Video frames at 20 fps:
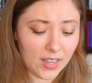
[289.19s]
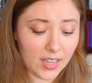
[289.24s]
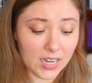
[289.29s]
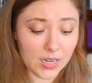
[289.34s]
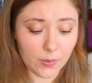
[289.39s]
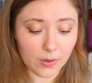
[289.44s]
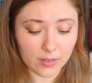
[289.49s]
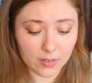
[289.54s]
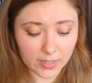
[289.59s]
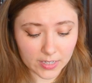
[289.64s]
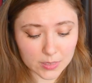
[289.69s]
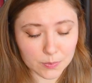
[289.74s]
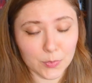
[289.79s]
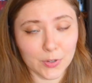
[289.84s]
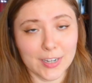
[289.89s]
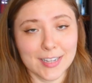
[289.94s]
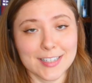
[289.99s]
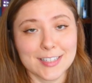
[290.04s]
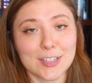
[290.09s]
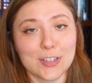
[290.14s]
Anyway, the last
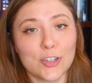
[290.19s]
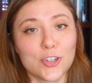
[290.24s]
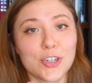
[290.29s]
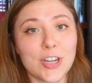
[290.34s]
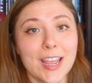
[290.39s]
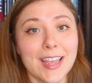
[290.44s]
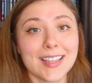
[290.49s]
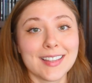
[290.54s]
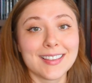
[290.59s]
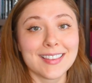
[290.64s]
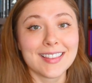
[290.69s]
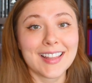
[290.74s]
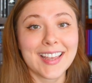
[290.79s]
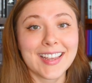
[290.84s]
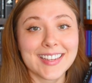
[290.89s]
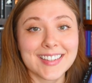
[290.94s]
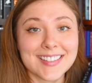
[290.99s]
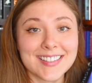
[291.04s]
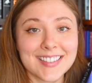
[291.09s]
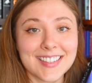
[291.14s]
book is Jade
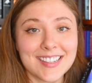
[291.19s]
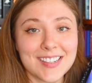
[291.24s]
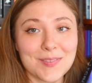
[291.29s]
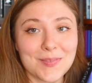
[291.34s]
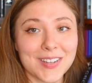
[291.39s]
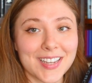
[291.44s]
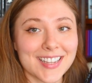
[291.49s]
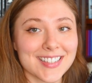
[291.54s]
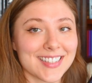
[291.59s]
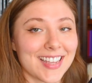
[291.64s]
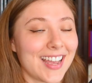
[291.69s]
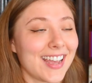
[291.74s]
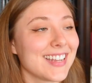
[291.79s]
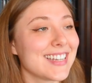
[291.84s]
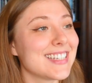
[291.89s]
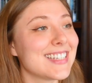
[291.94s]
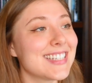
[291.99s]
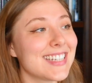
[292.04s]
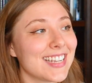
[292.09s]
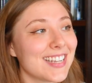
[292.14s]
Legacy, because I
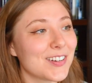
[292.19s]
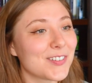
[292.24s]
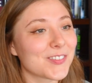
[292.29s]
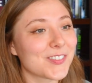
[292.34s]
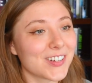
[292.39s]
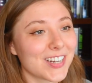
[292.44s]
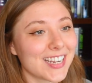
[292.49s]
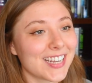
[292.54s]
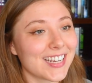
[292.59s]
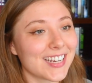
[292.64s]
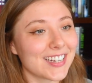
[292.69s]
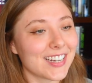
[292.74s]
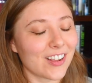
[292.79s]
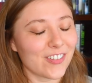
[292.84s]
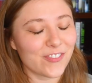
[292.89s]
did read...